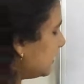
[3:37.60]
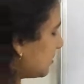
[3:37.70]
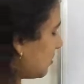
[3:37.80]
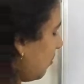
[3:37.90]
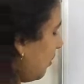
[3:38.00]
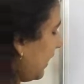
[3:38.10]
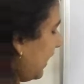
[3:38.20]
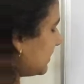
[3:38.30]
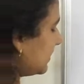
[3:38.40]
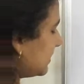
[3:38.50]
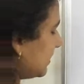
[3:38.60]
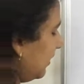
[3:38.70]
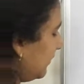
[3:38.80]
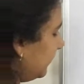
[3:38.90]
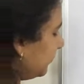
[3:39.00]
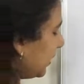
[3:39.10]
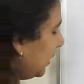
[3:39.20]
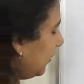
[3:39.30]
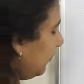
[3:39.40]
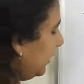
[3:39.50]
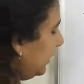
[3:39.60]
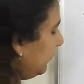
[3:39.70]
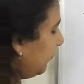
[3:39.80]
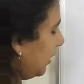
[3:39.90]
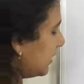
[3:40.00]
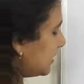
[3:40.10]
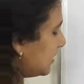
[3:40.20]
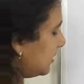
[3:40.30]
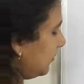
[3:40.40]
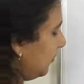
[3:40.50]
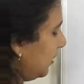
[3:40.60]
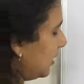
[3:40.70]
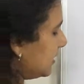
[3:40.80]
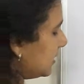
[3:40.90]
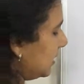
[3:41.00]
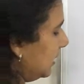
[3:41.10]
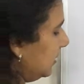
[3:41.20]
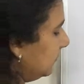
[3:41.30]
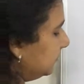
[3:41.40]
strong acids are very fast in